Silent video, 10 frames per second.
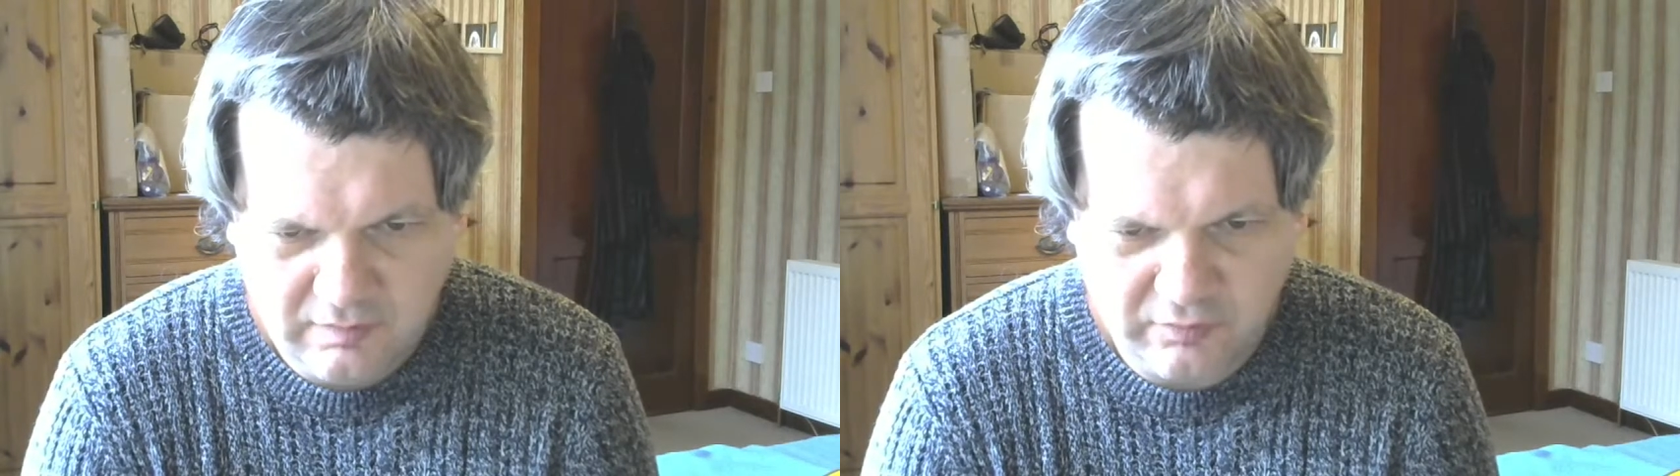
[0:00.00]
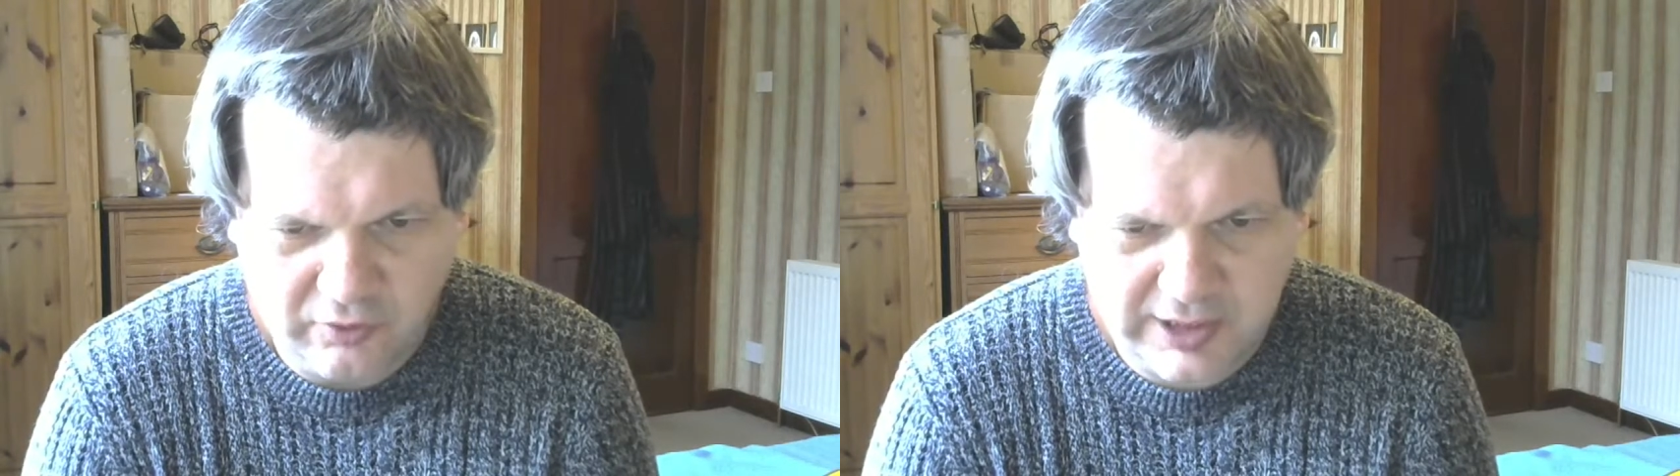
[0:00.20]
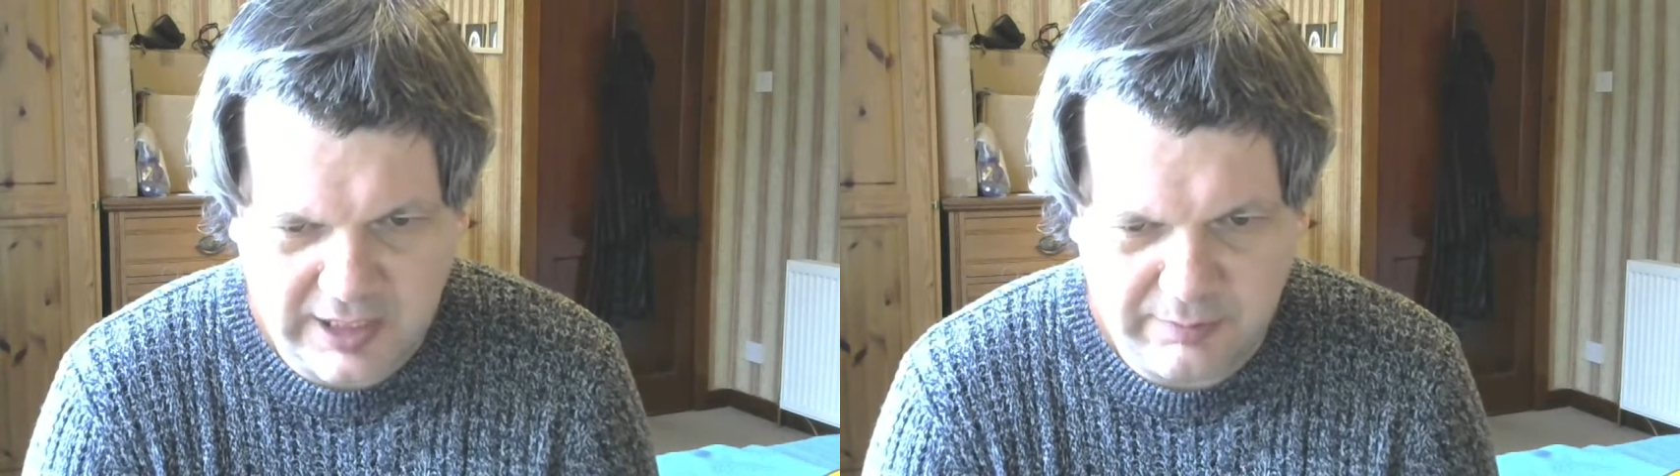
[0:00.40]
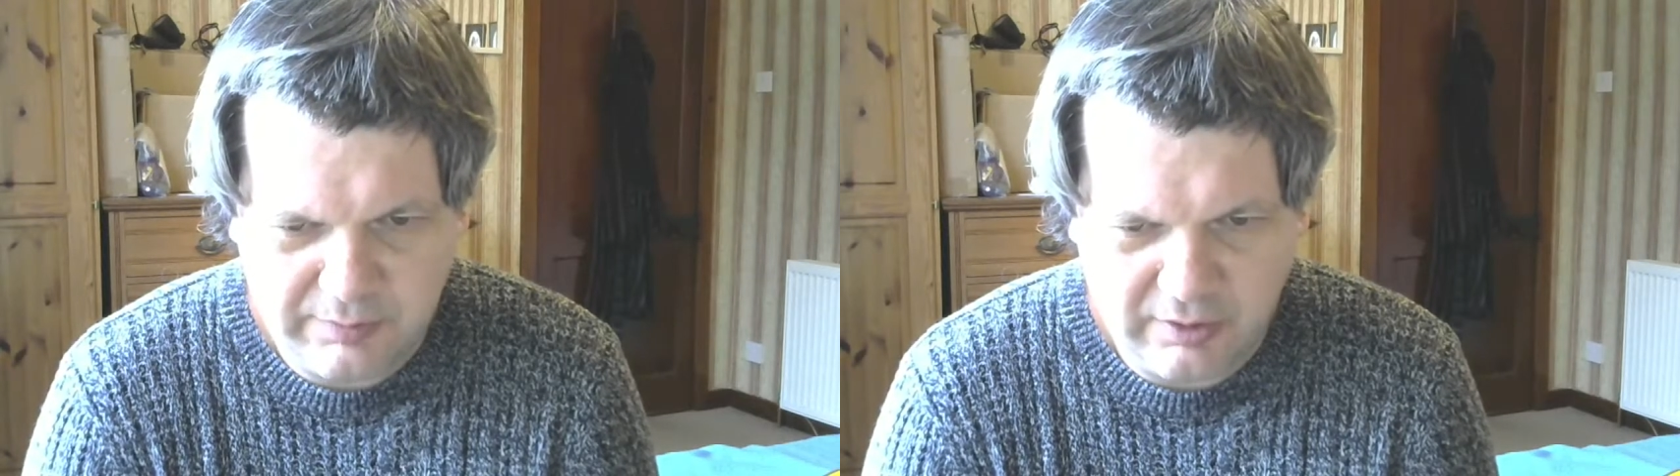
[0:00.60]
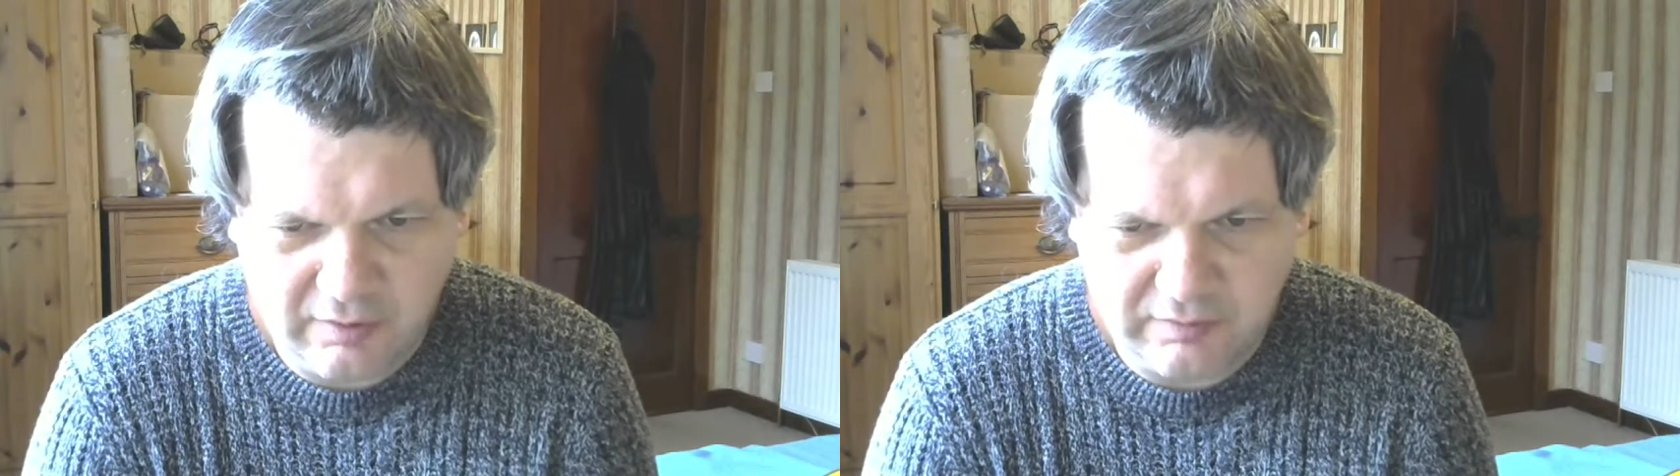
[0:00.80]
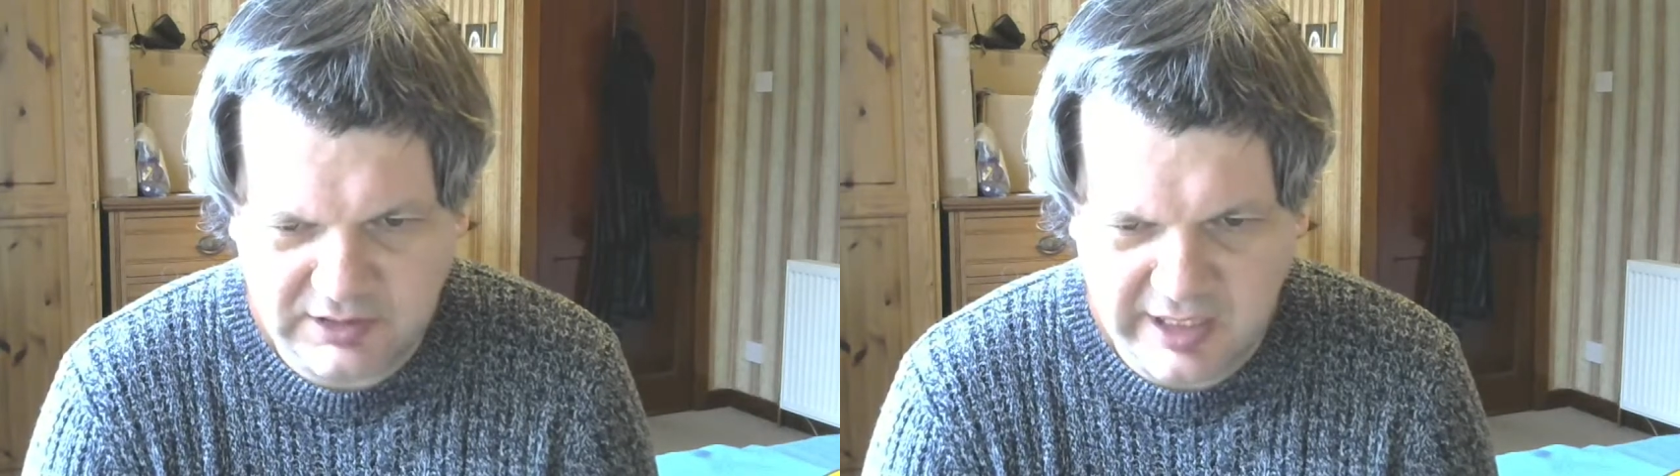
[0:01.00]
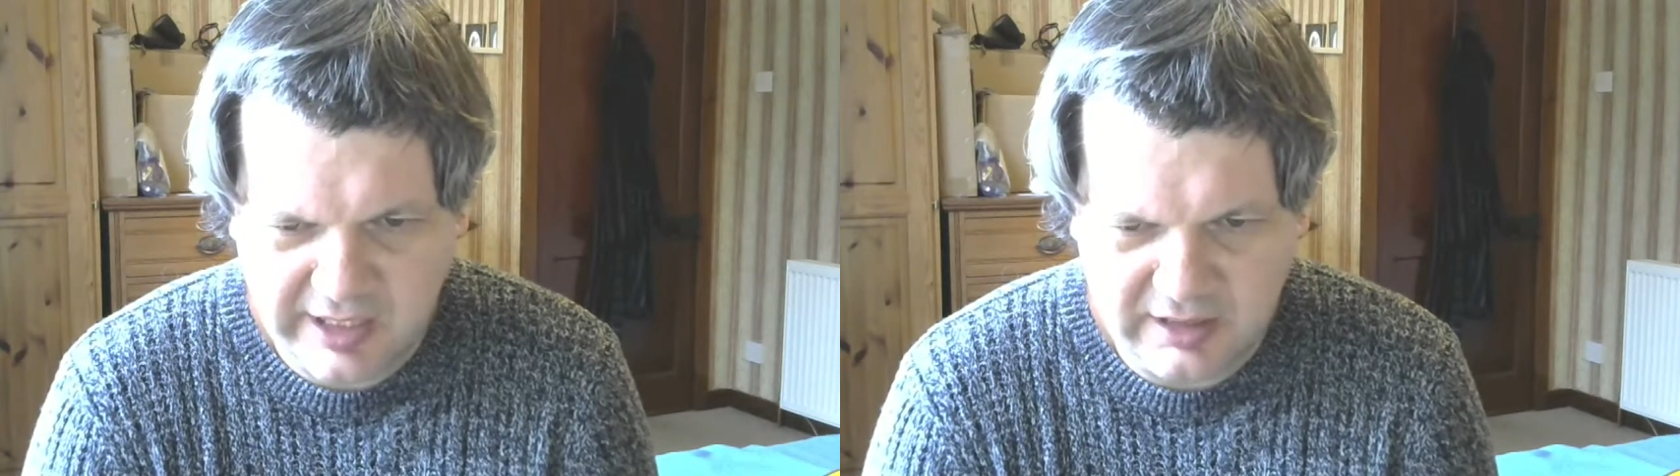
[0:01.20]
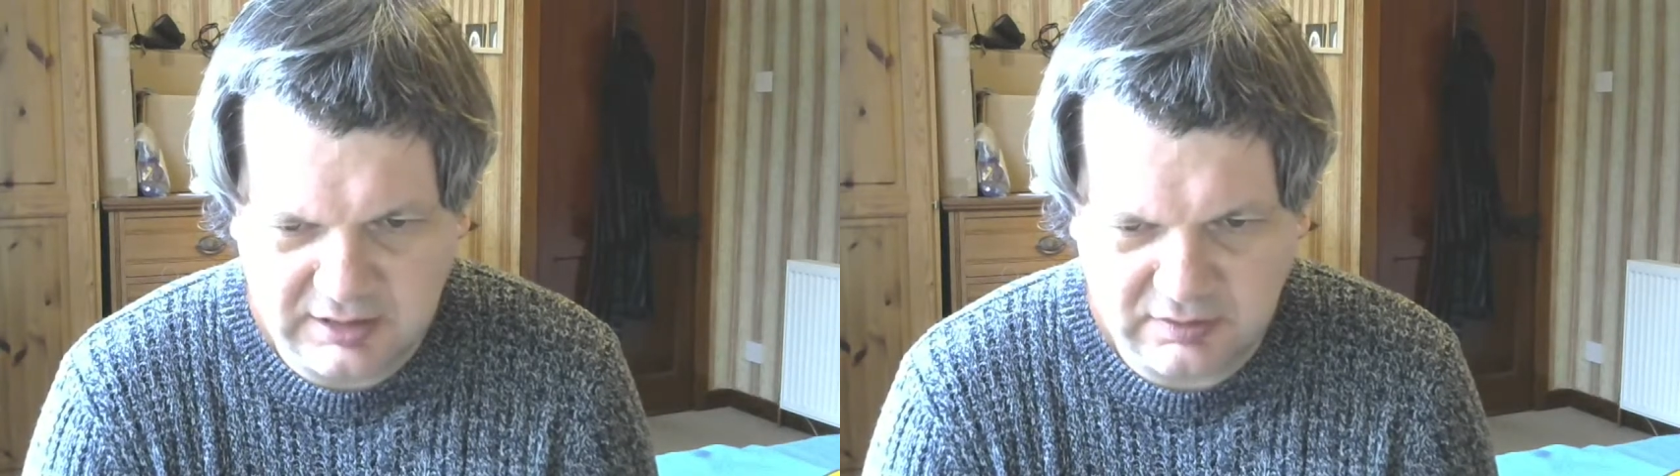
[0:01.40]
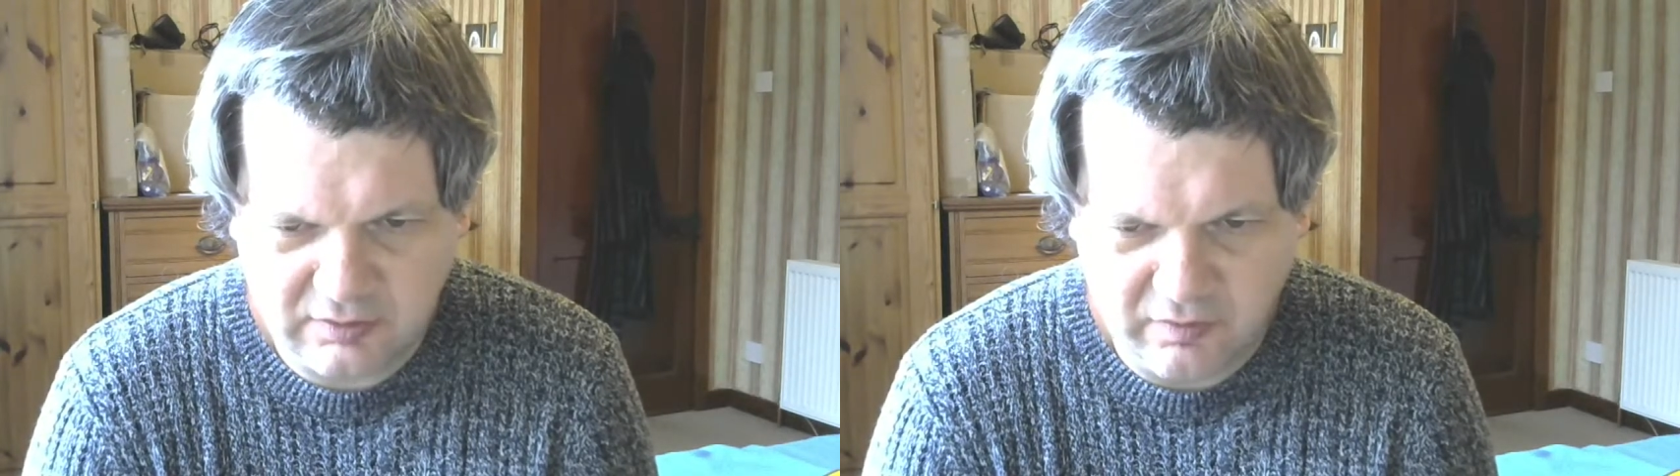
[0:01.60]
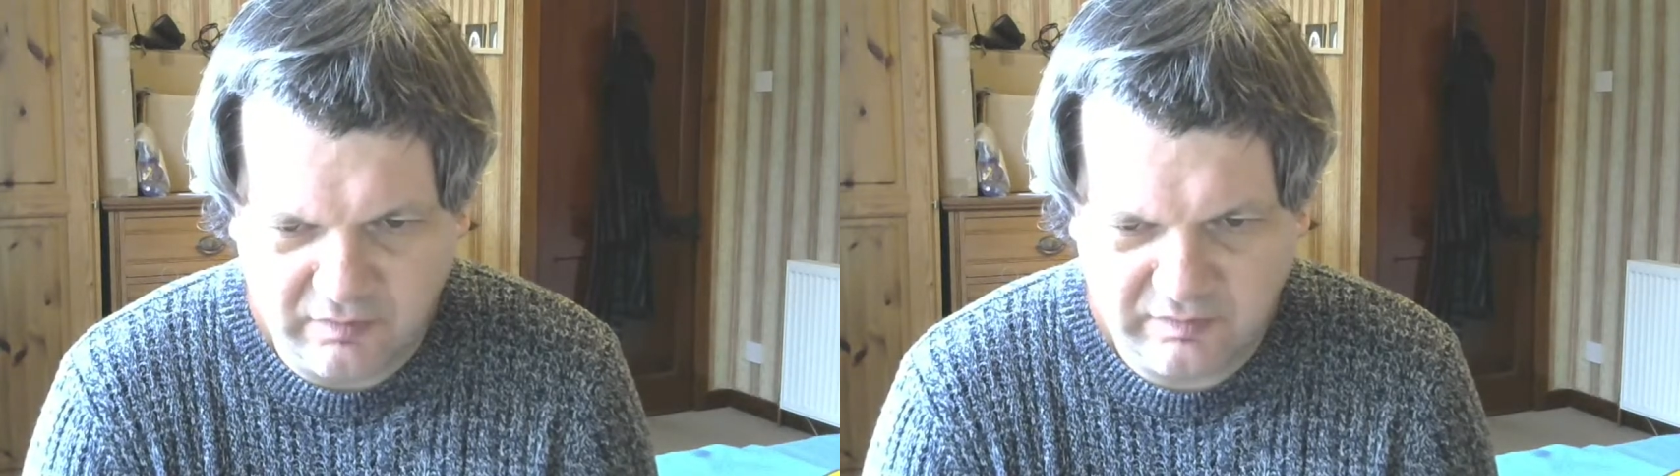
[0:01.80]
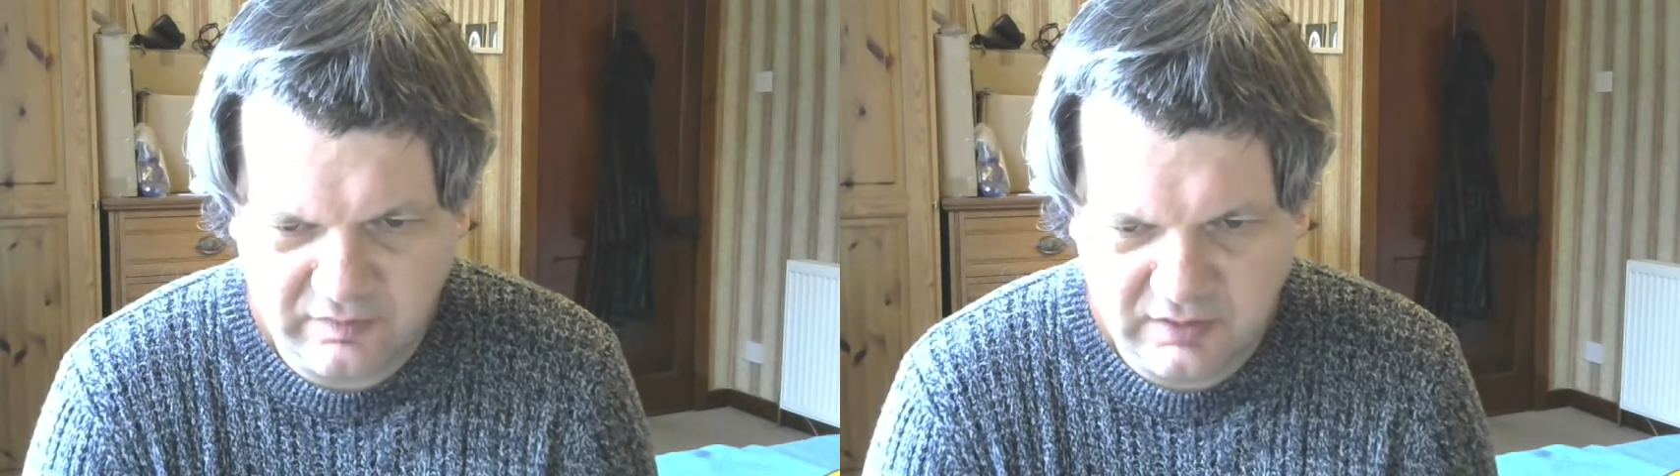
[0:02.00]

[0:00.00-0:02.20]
for a couple of seconds of